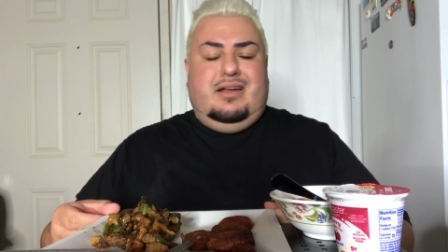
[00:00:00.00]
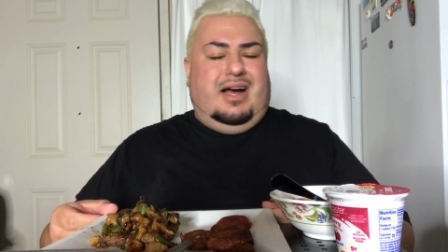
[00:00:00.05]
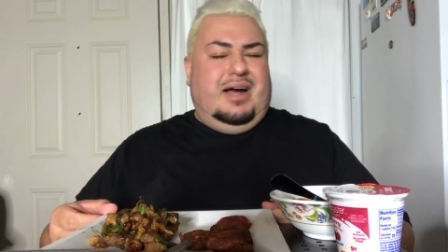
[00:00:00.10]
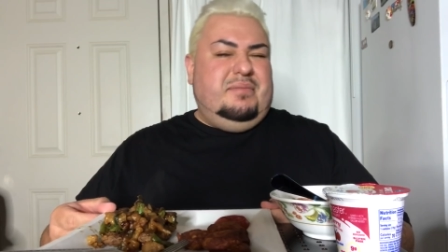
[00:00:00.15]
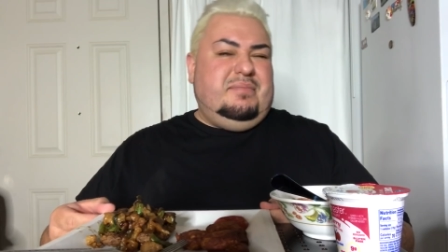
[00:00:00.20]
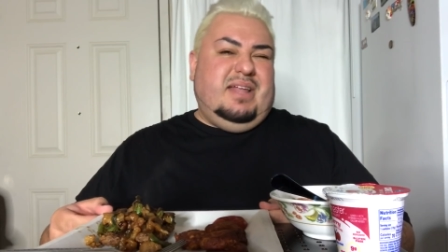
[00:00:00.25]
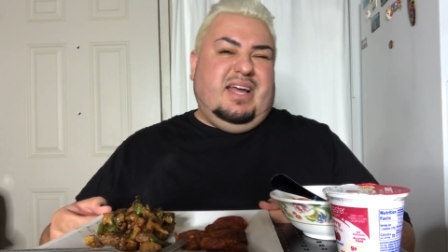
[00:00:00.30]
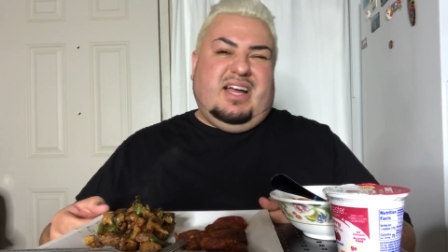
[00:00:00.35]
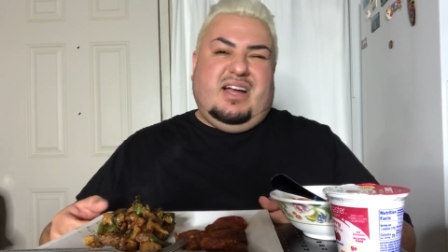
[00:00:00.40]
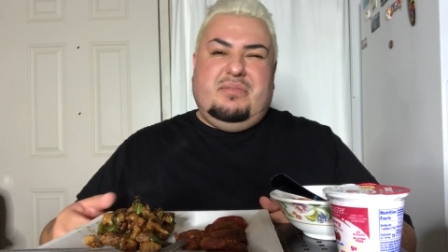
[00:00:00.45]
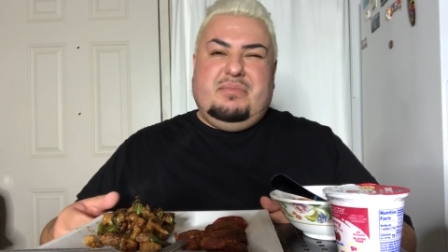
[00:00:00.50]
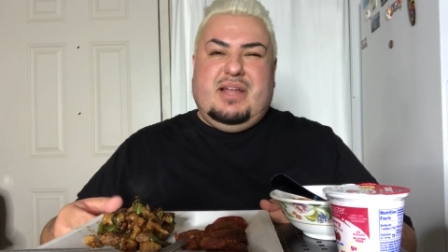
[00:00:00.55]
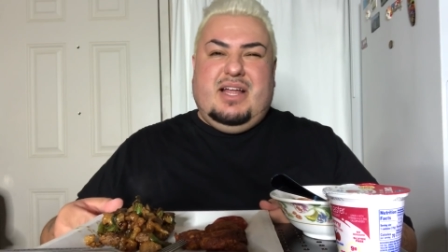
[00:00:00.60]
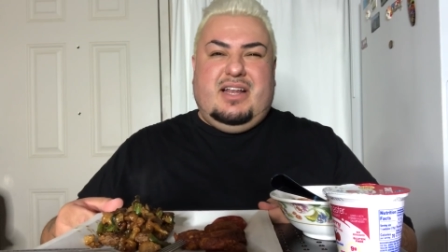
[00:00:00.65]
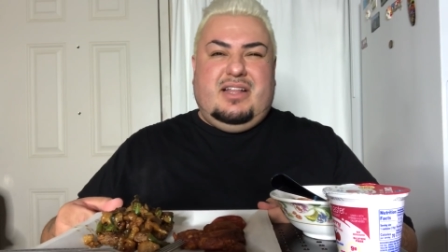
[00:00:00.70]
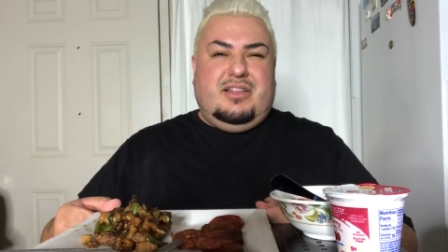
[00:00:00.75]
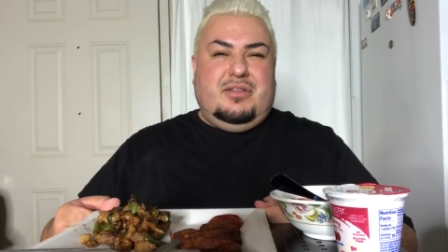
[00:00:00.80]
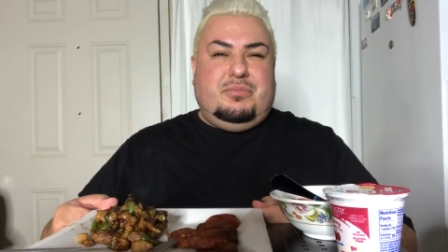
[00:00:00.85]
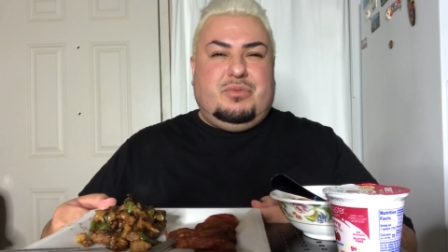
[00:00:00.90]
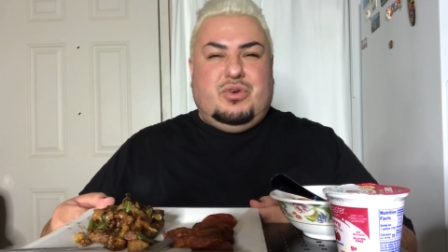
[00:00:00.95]
I'm like, I'm
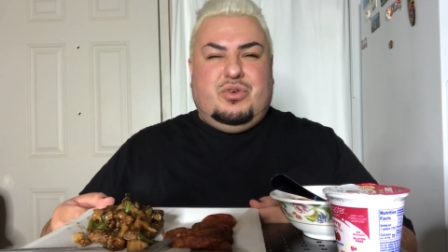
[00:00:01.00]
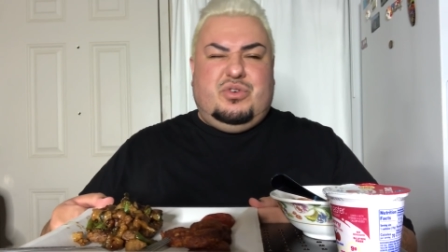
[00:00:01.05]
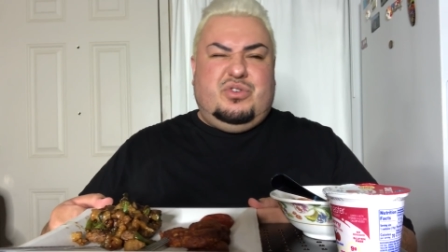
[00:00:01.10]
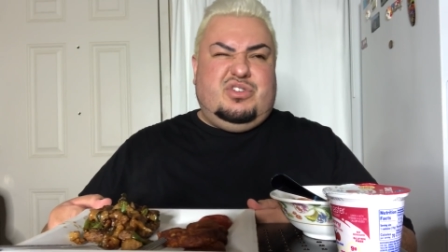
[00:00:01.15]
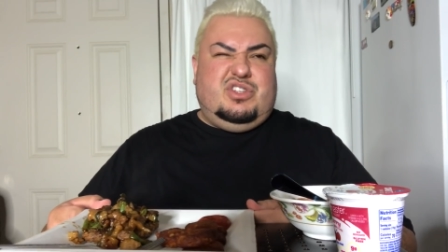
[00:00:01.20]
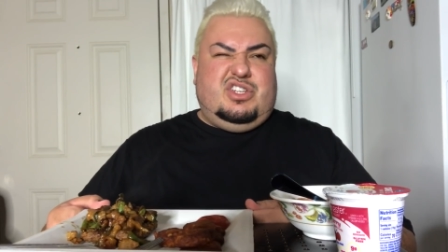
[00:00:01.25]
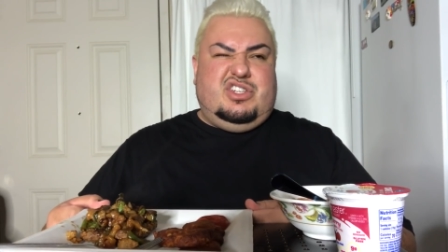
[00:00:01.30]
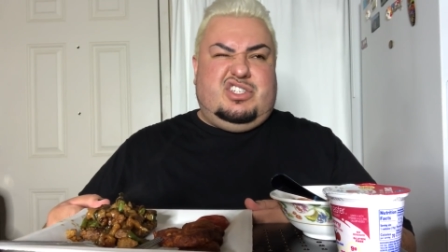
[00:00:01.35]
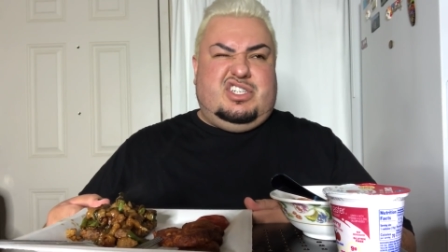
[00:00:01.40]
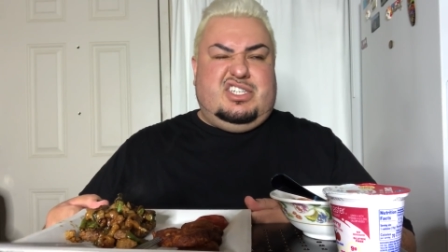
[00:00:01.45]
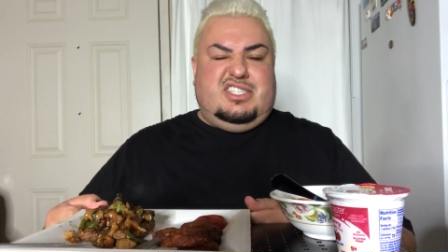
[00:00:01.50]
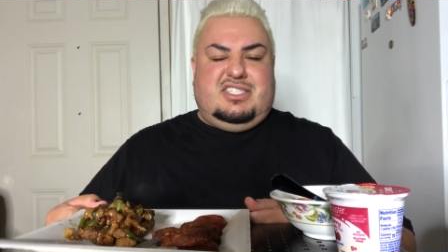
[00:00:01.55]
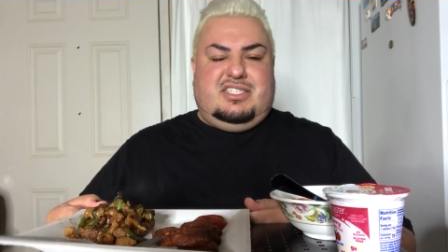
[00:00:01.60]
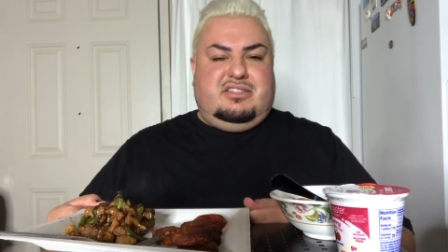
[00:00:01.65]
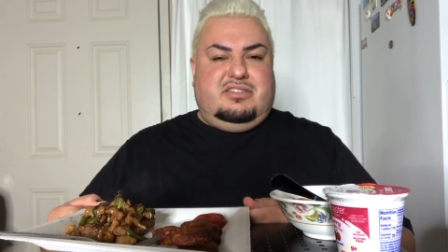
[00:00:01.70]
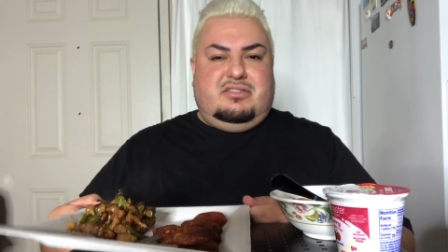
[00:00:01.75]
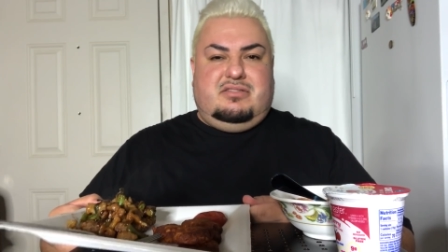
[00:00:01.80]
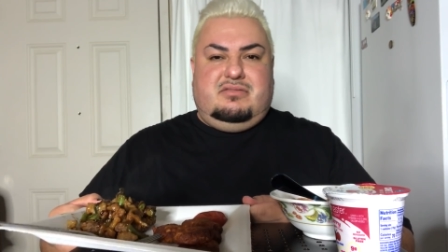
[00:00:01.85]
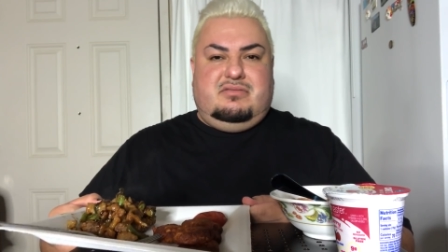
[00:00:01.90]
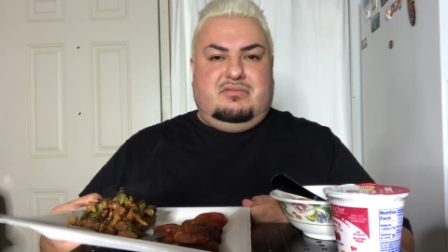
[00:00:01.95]
not in the mood to
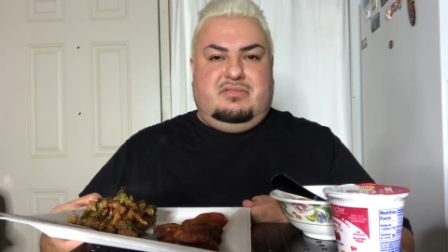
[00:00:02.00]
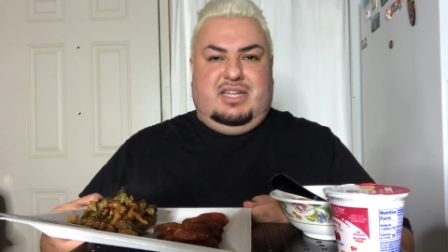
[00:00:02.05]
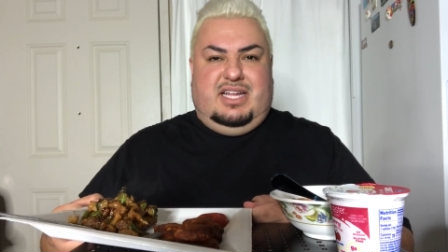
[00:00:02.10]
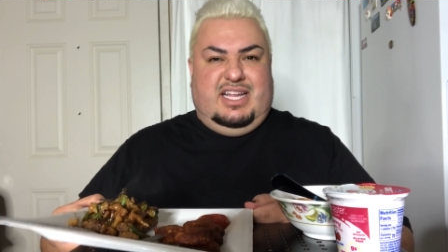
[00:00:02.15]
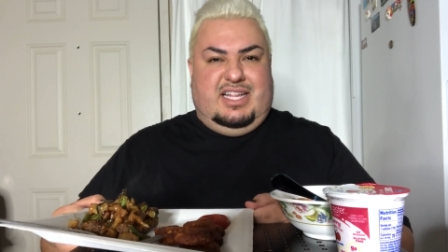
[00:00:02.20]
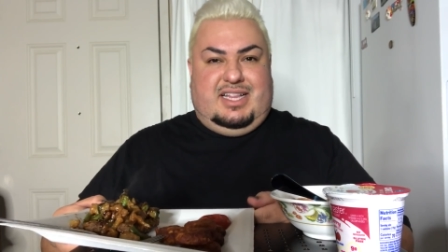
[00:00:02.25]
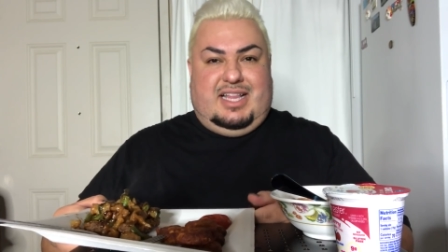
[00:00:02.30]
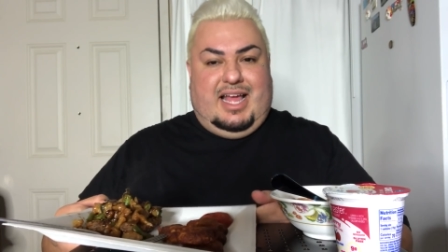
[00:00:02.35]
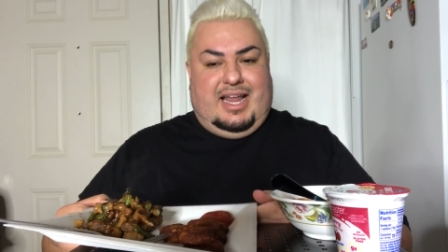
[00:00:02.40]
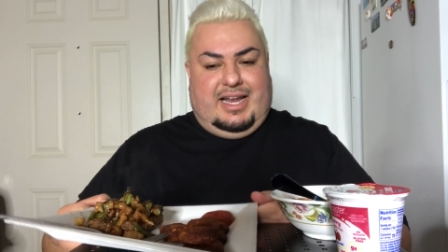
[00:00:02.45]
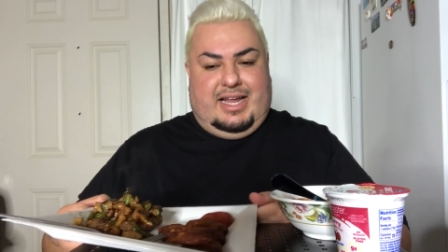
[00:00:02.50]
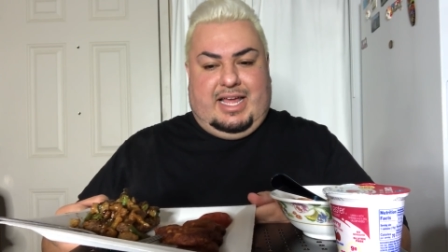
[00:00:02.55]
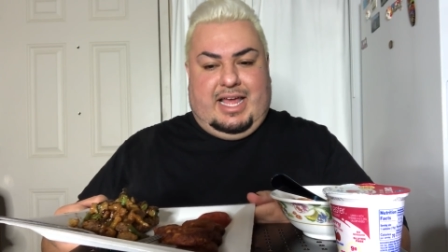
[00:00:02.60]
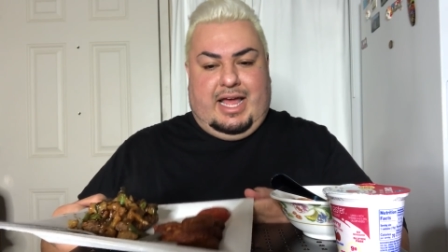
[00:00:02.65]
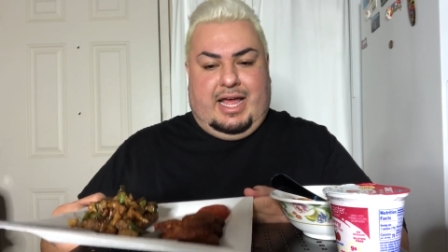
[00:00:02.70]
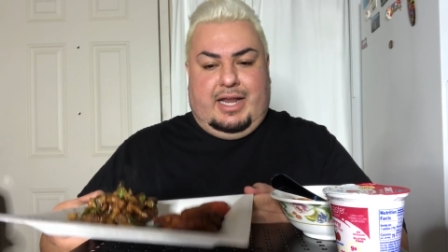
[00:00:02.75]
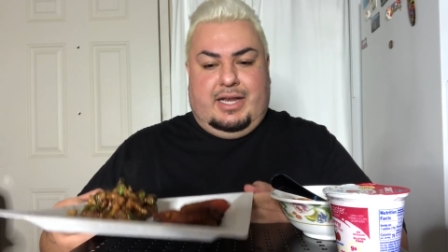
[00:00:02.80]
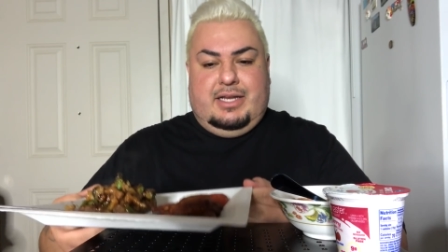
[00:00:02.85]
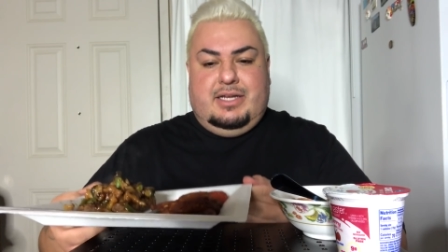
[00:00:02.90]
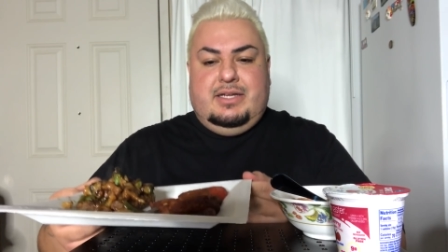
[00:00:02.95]
just eat that
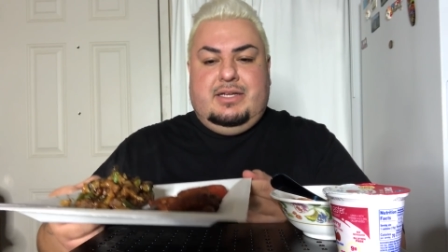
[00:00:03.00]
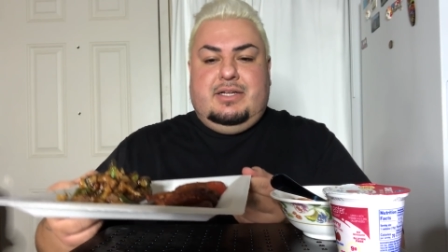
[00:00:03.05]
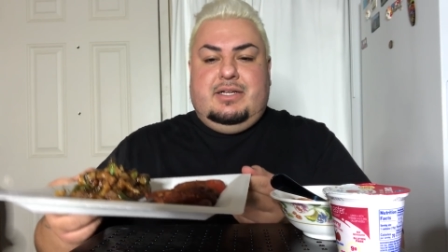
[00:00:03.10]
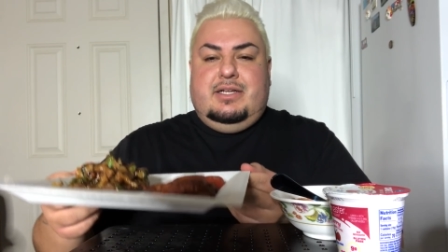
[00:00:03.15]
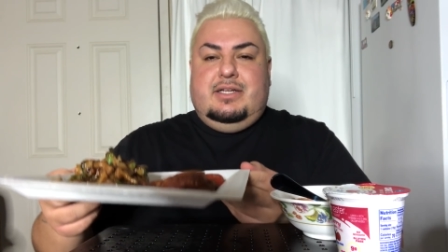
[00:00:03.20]
again.